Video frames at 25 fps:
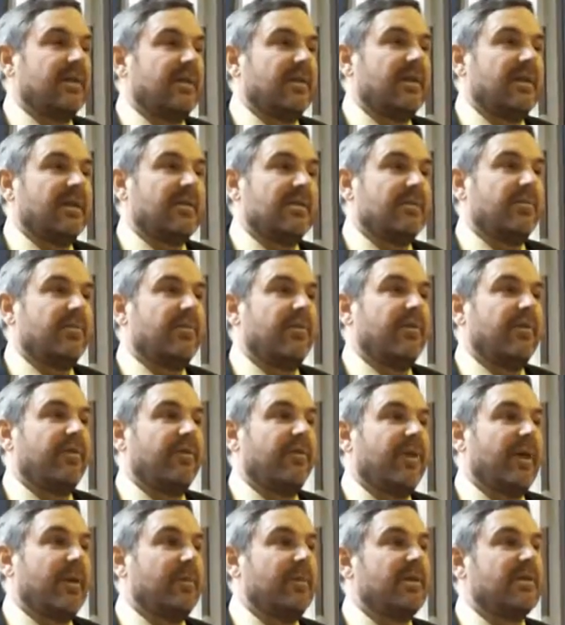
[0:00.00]
that doesn't put
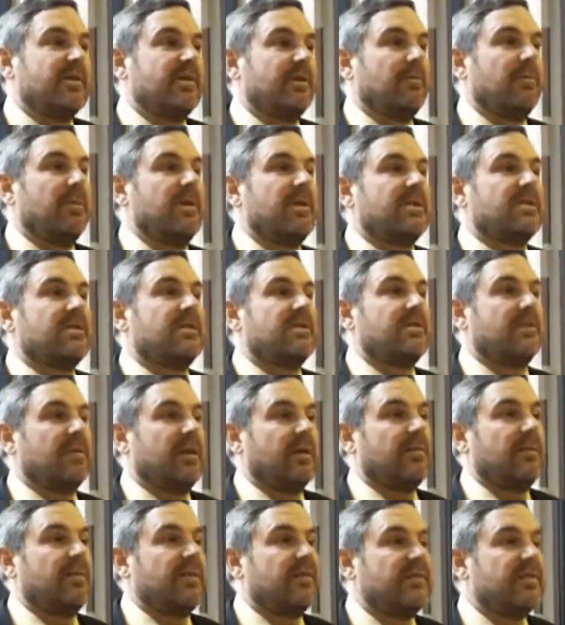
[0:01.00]
families at risk
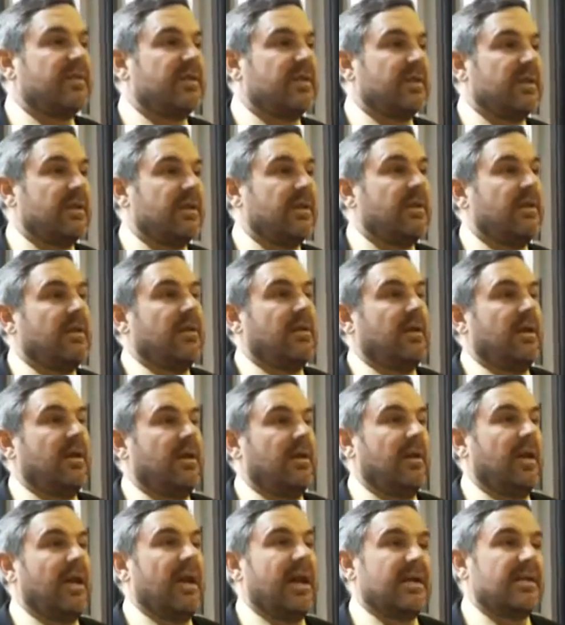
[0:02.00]
like we've seen in
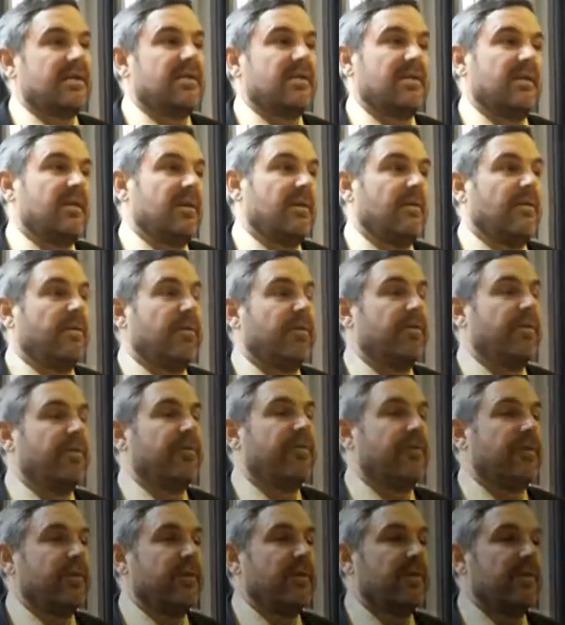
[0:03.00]
the last
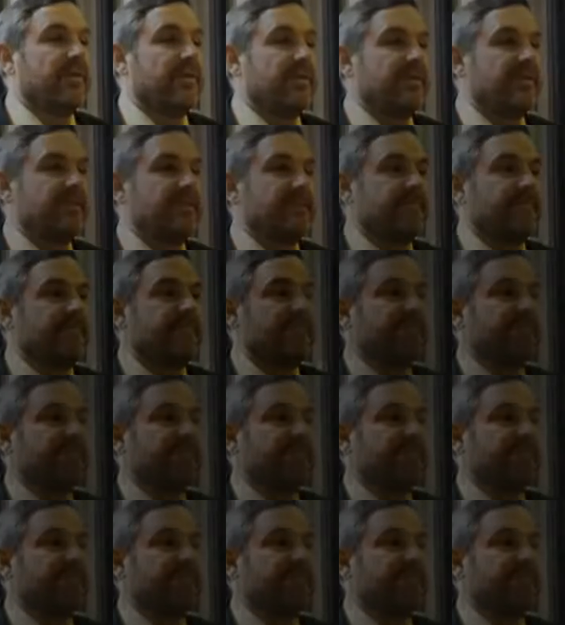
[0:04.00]
3-4 years.